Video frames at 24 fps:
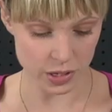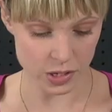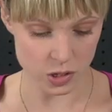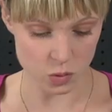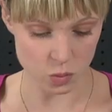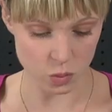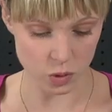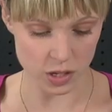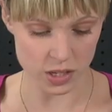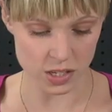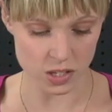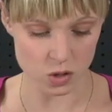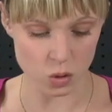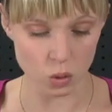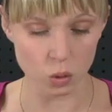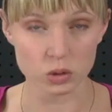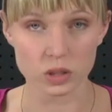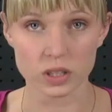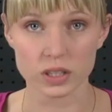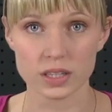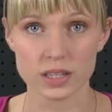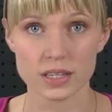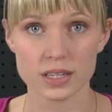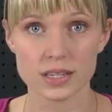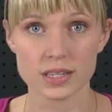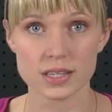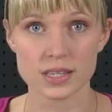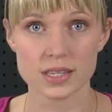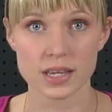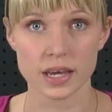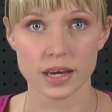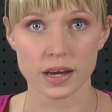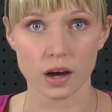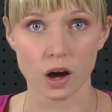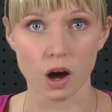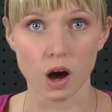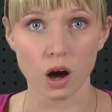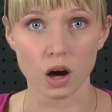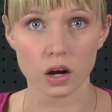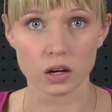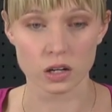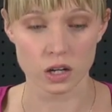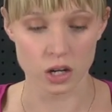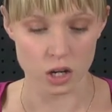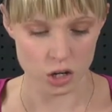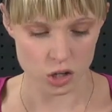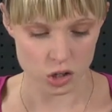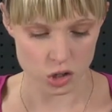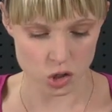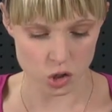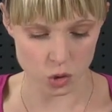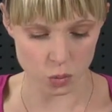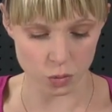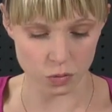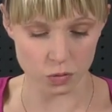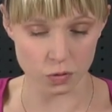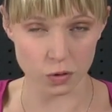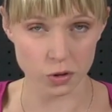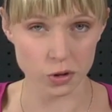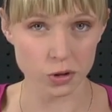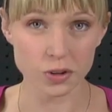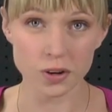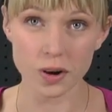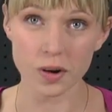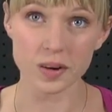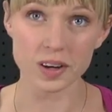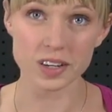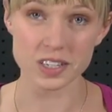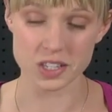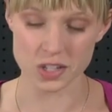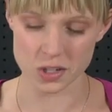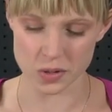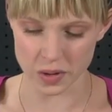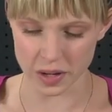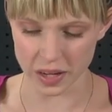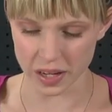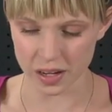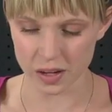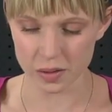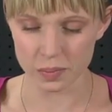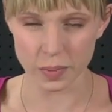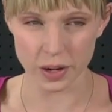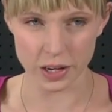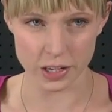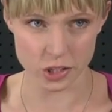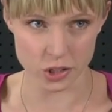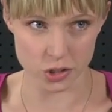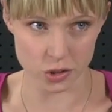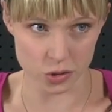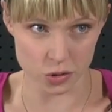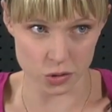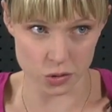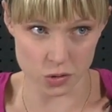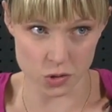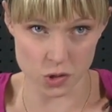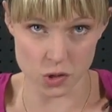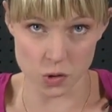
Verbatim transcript: is what's holding the heatsink on. So before you go undoing it, make sure you